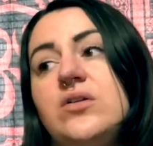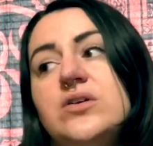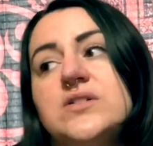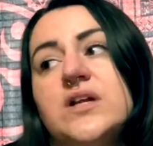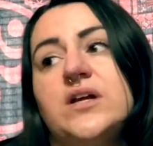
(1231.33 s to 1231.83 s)

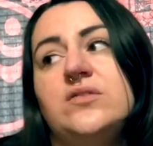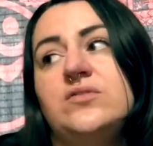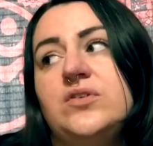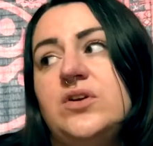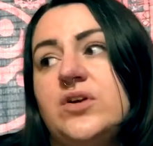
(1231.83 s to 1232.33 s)
There's a lot
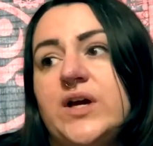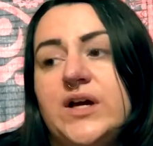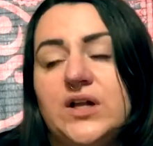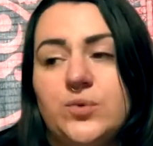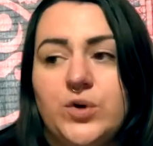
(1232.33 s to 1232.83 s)
of, you know, like,
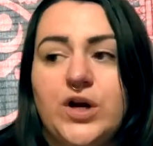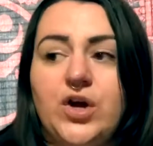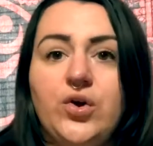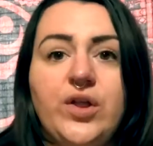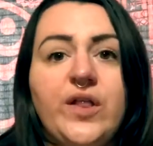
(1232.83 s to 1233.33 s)
we're gonna
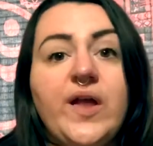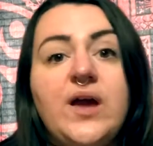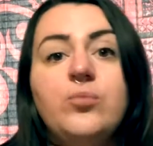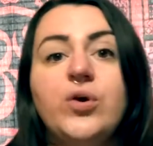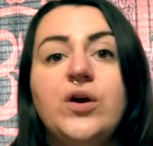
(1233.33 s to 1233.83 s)
go to the
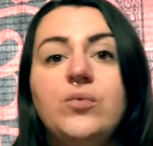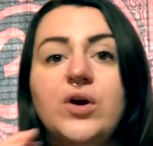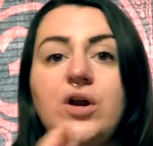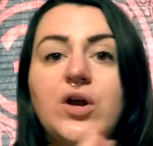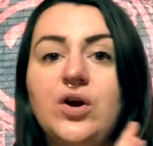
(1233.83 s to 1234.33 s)
library, we're
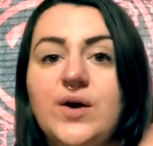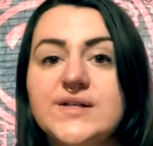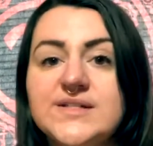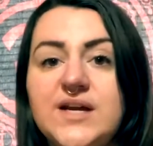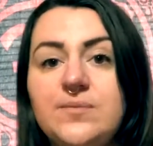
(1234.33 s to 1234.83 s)
gonna go
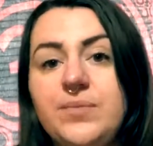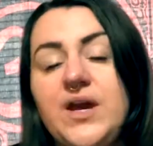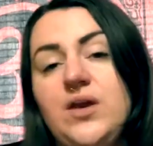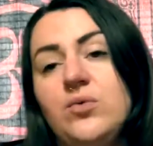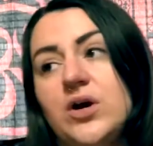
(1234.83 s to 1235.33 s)
outside and
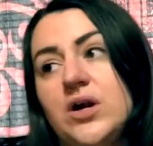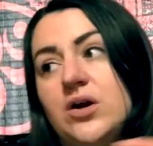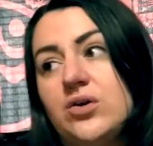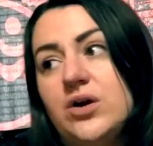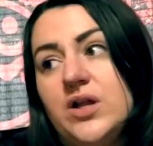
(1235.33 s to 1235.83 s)
play, we're gonna
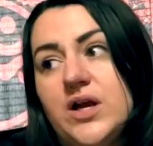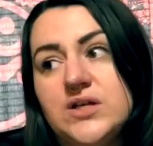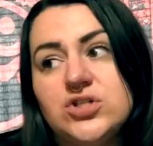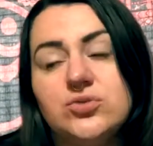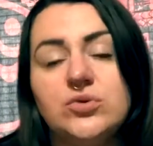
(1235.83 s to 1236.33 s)
go to
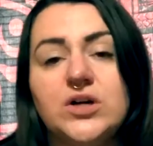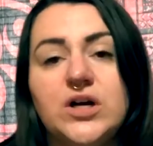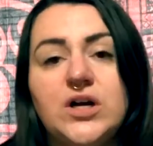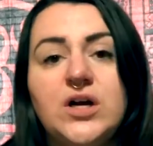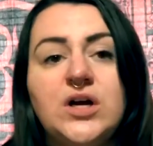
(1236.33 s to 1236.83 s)
lunch, we're
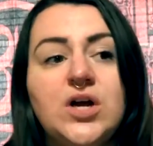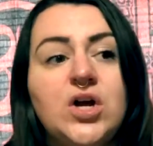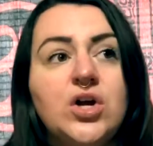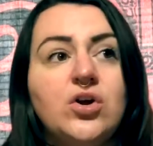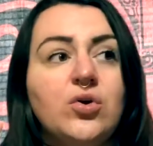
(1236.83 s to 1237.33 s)
gonna
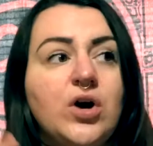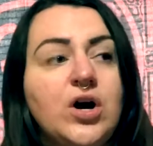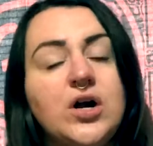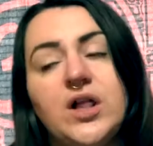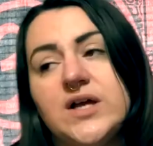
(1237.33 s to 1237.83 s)
go to
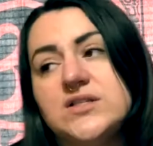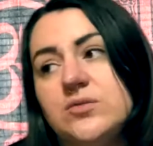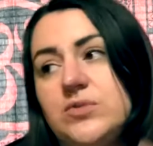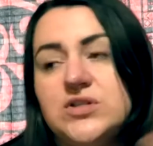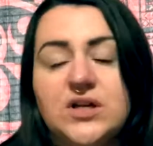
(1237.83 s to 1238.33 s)
art class or
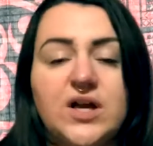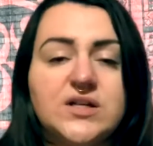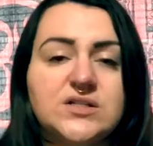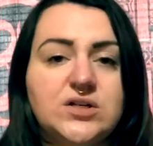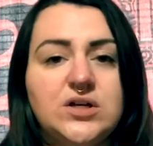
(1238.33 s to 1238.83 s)
music
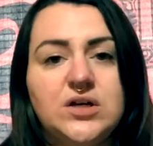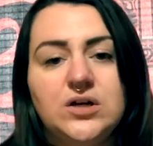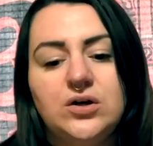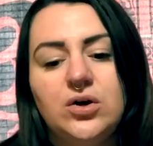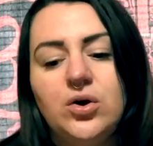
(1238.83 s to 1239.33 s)
class
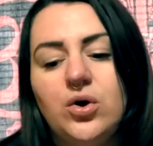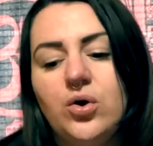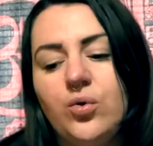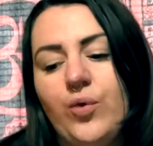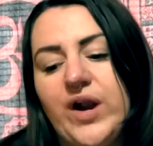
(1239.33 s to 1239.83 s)
or
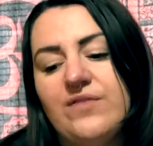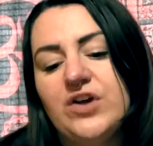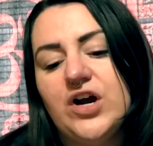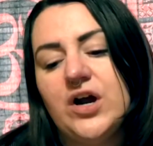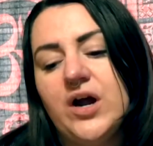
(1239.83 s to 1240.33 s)

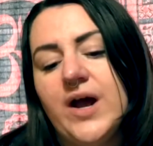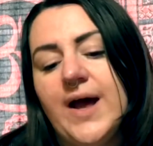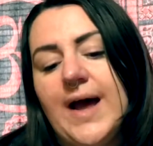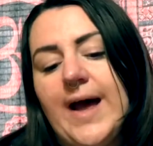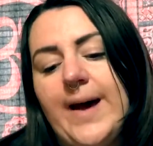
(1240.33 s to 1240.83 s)
whatever.
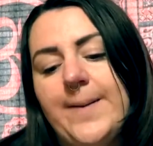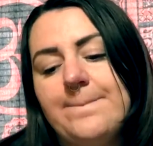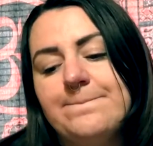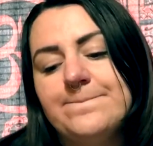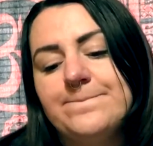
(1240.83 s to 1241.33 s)

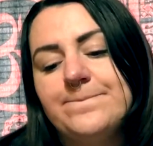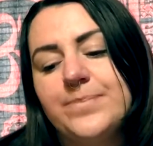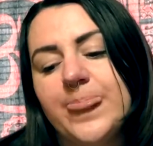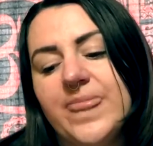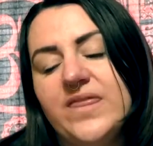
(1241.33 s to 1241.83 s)
And
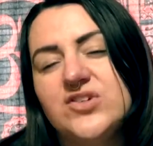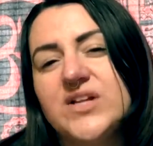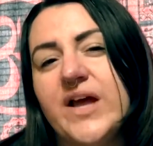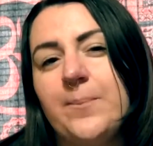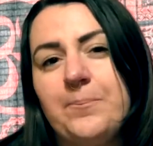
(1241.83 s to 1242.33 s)
there's a
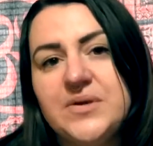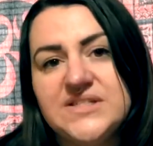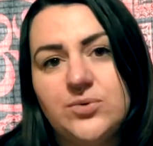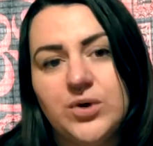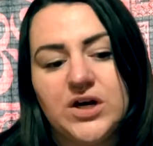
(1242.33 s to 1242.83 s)
lot of
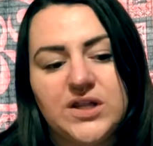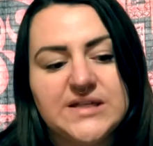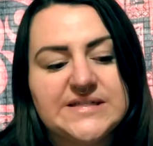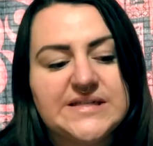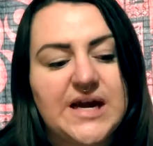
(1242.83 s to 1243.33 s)
busy work
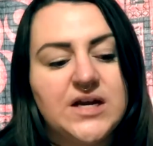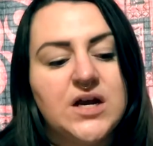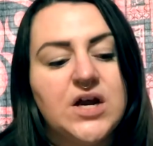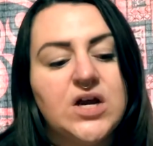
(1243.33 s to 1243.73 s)
that's done.